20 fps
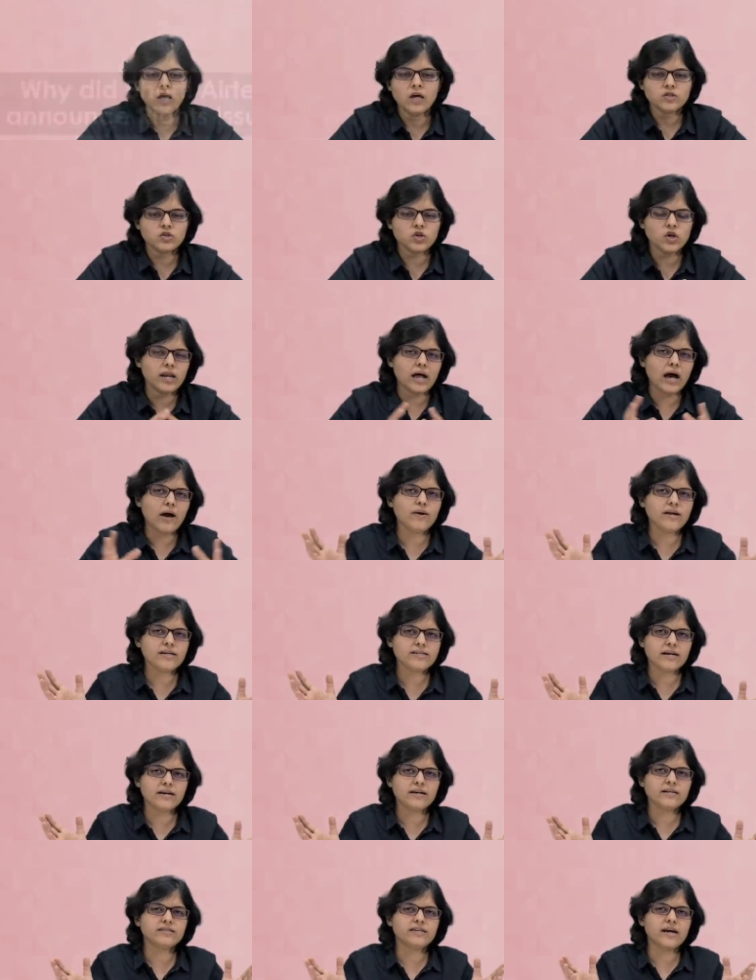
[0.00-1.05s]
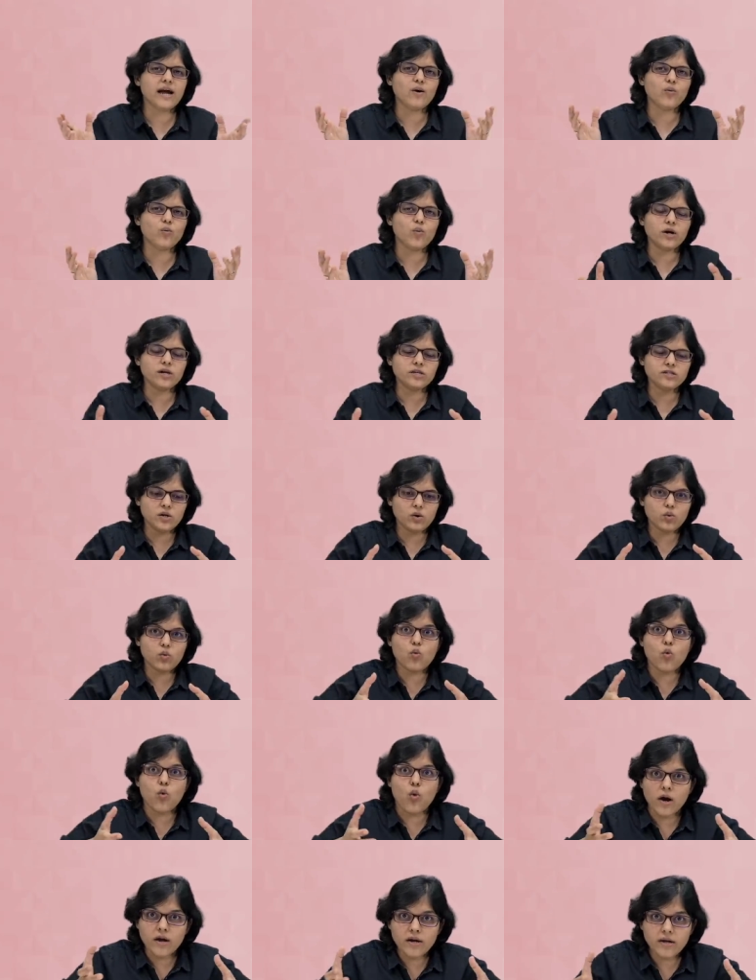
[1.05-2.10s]
So now let's understand what is the
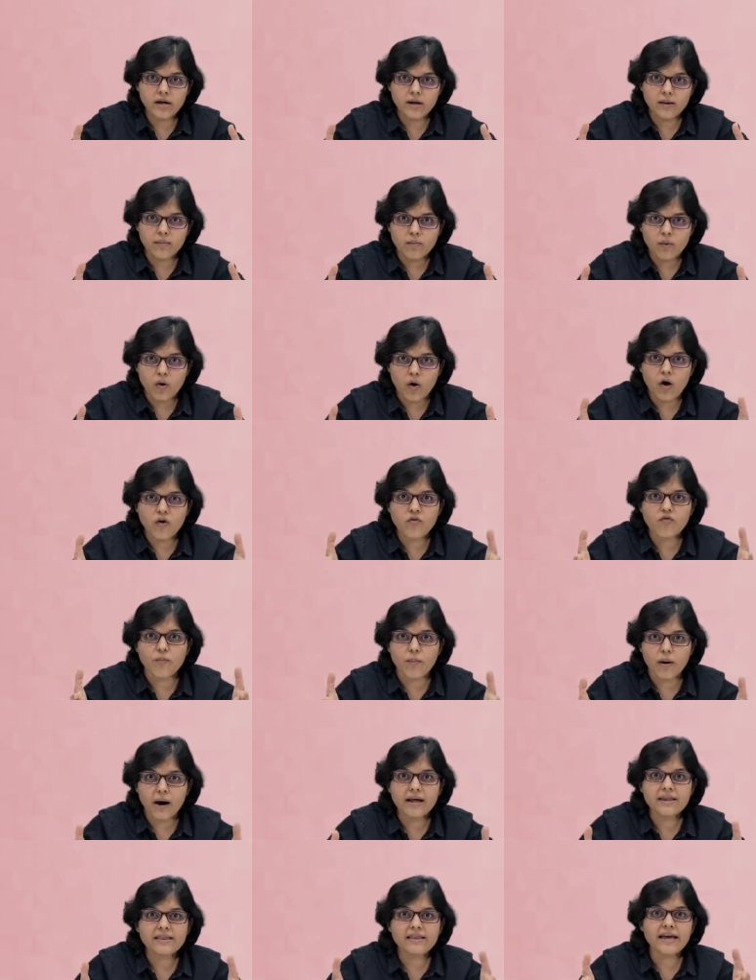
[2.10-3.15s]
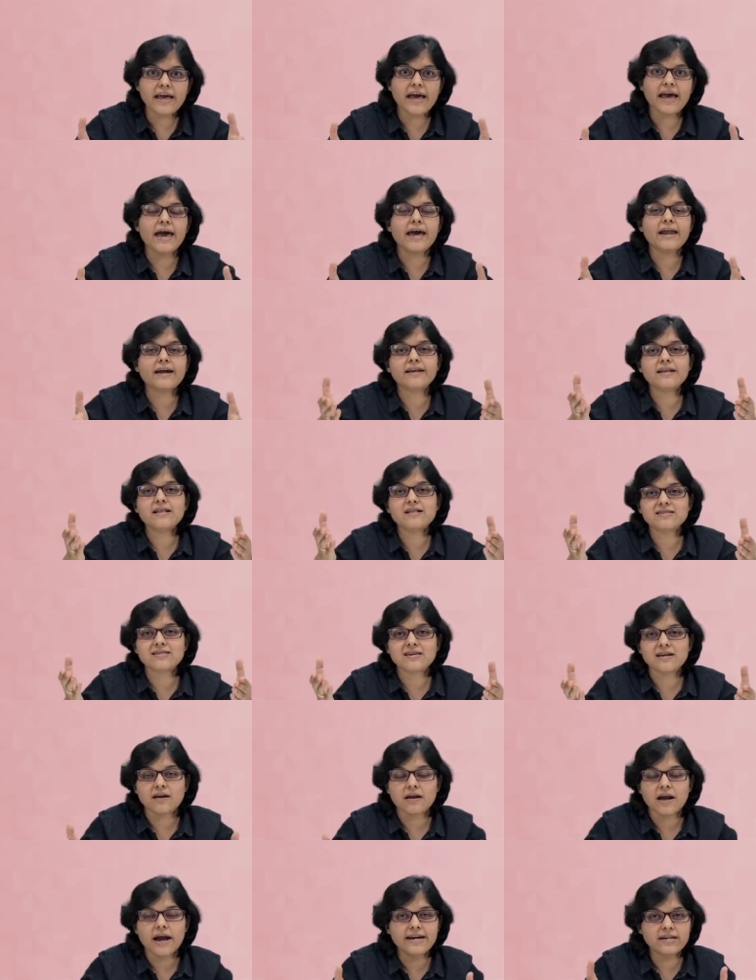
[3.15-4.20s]
quantum of Bharti Airtel's
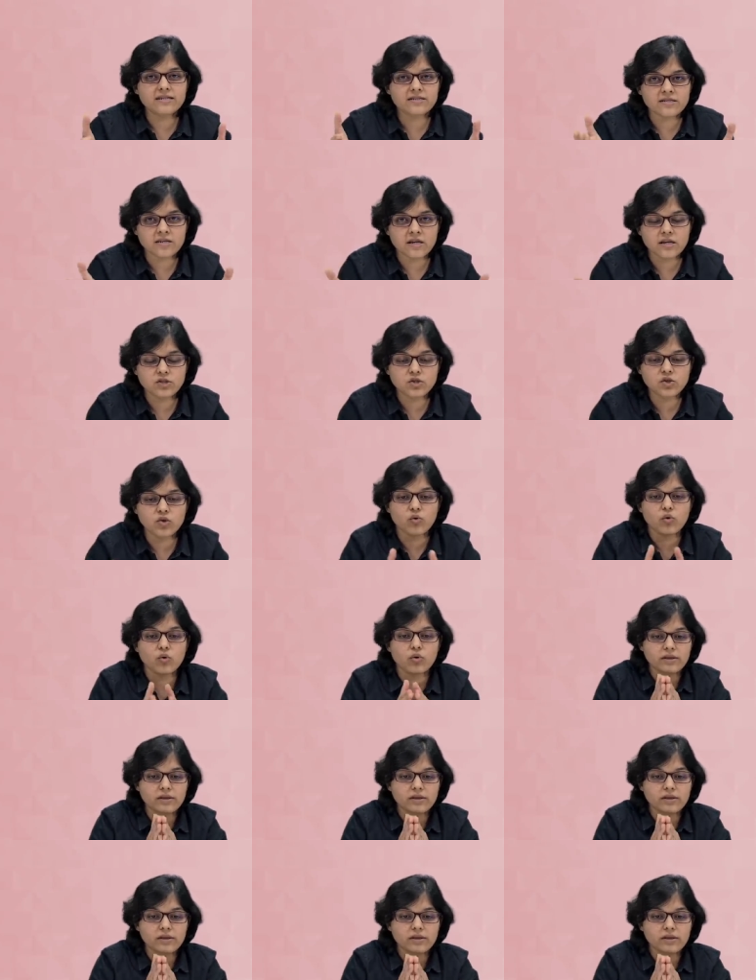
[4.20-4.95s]
rights issue.